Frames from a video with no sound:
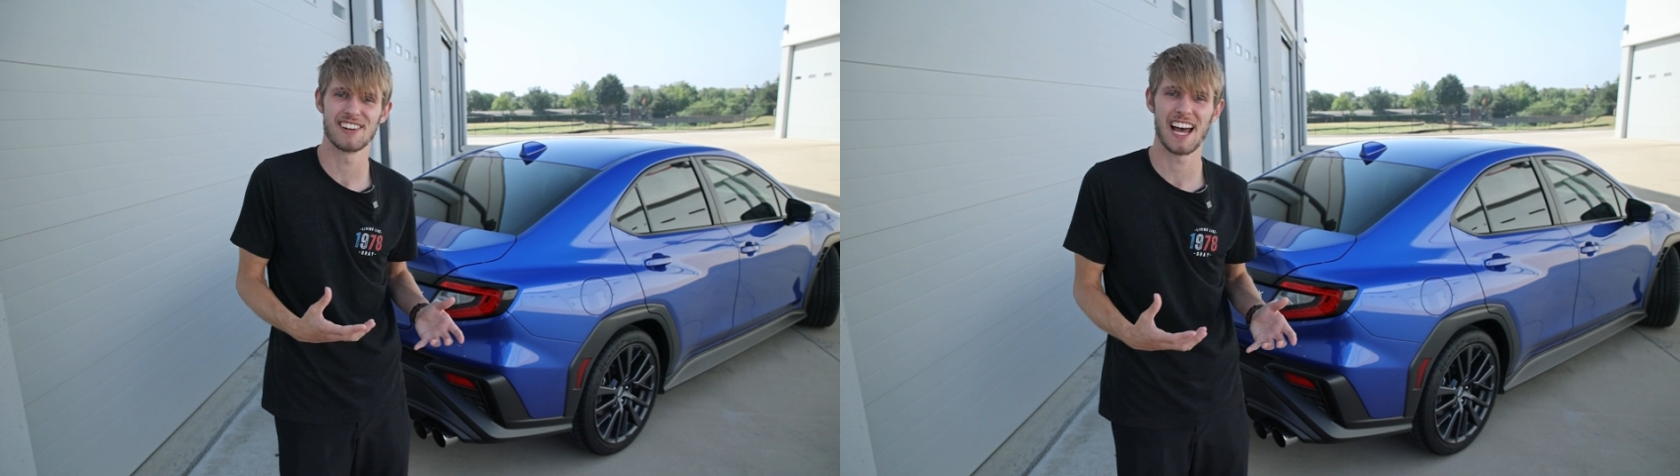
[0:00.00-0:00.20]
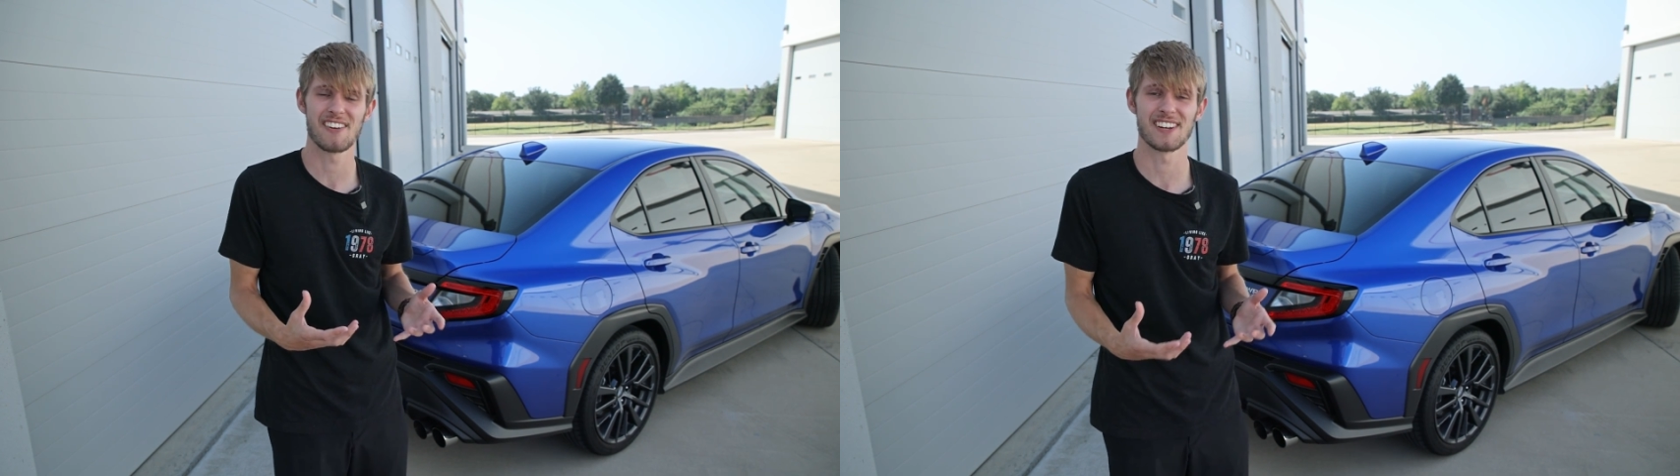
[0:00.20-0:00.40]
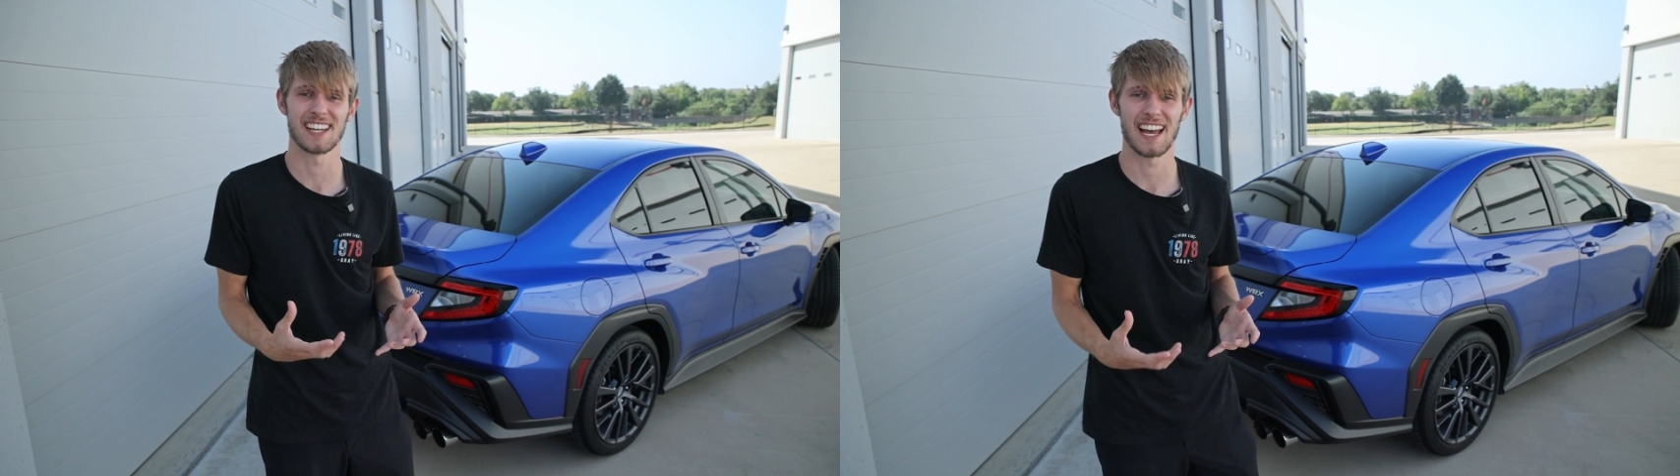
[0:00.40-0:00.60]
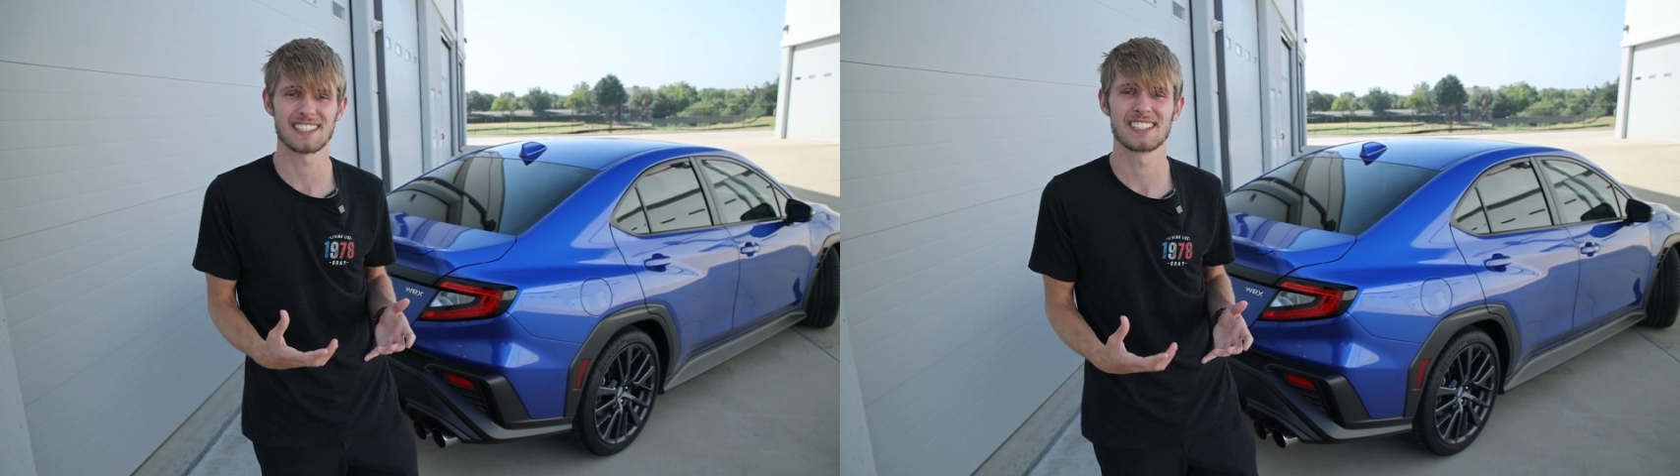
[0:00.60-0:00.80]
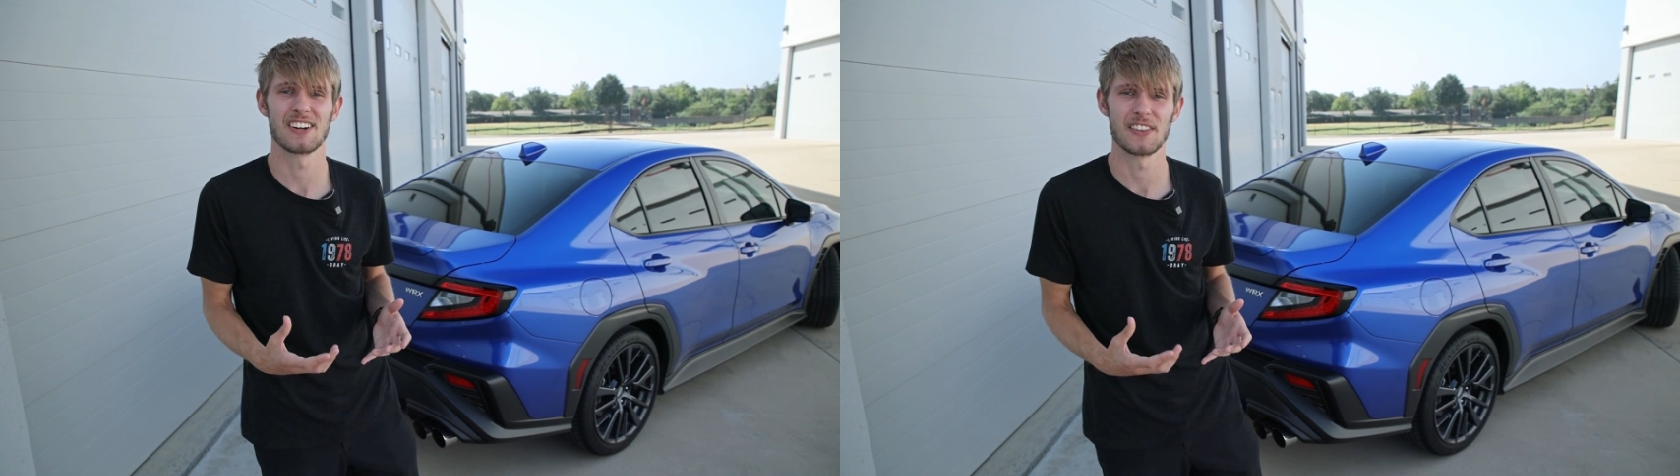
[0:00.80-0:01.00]
have a
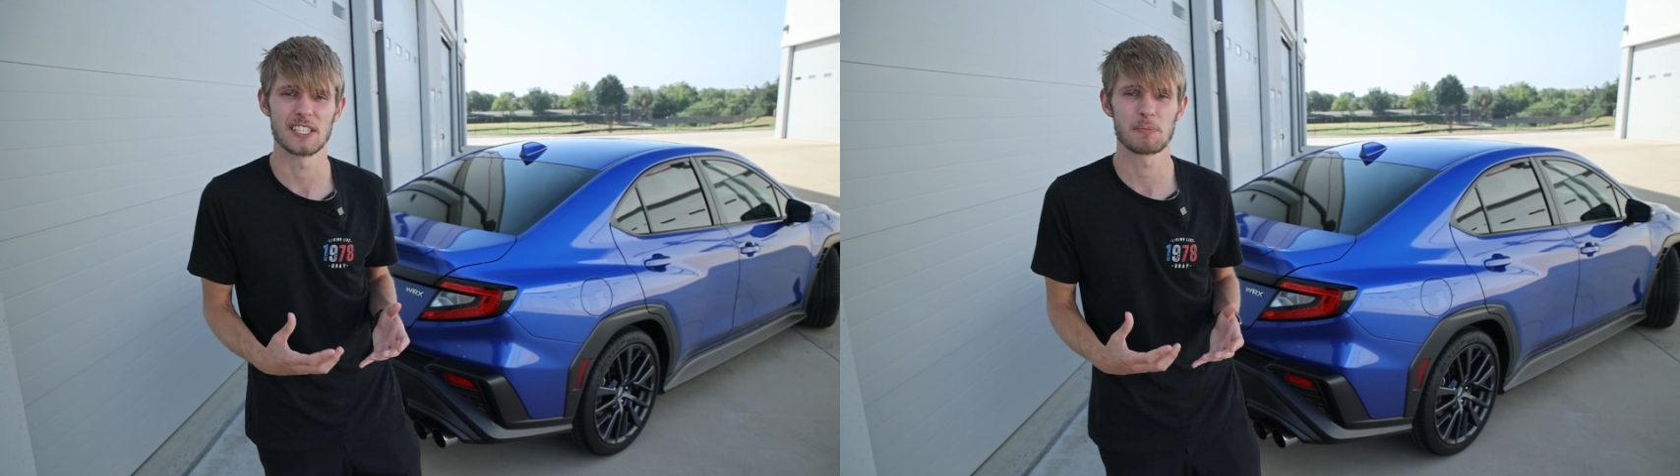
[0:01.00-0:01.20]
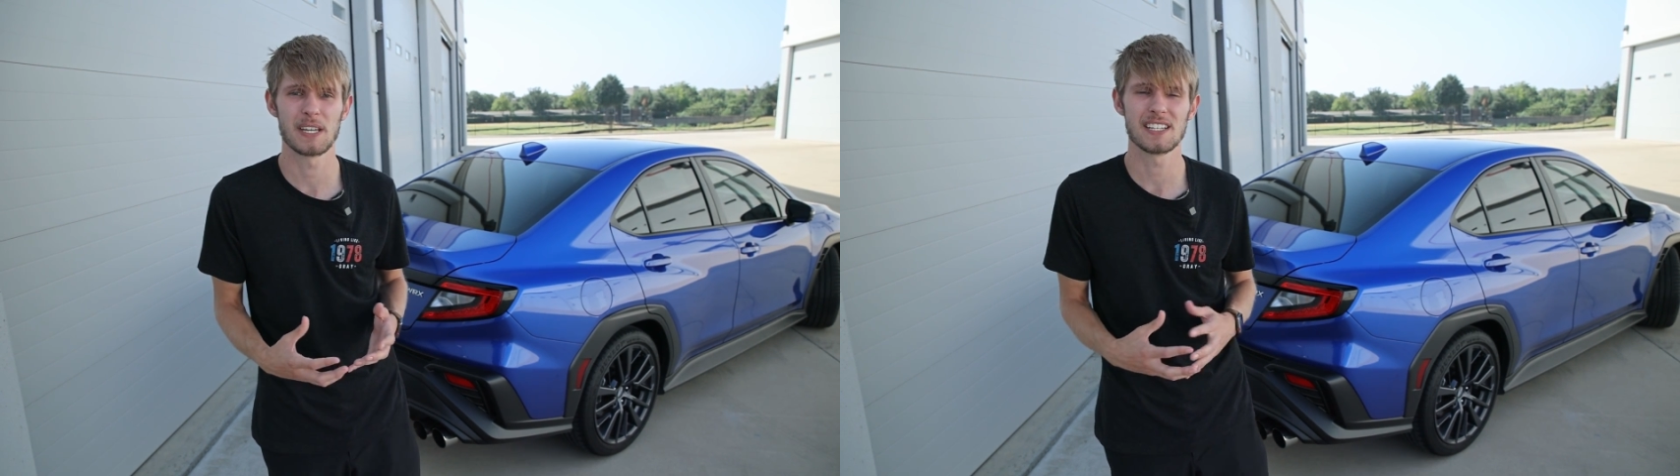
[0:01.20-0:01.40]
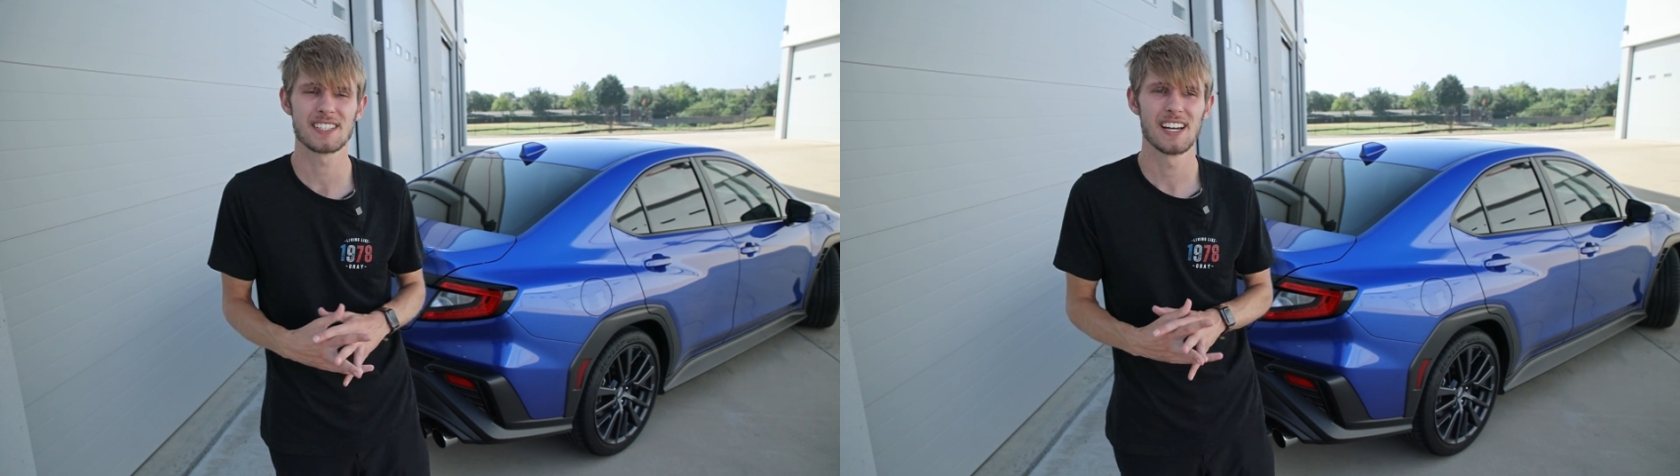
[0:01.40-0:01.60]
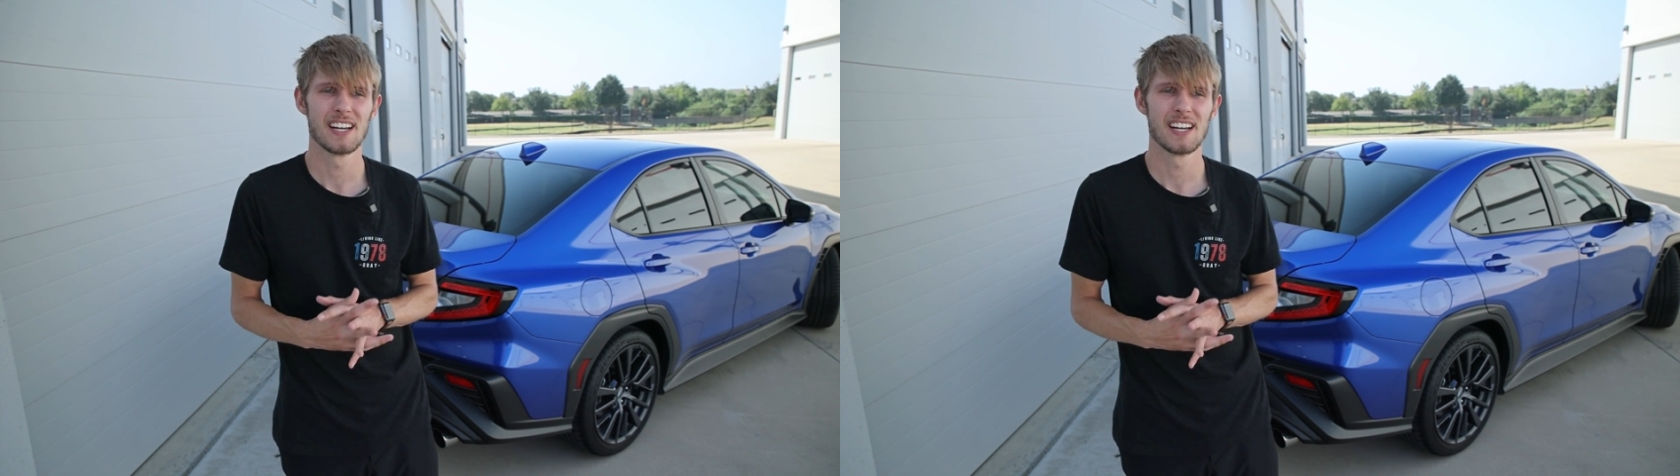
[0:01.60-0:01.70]
gasket on this piece.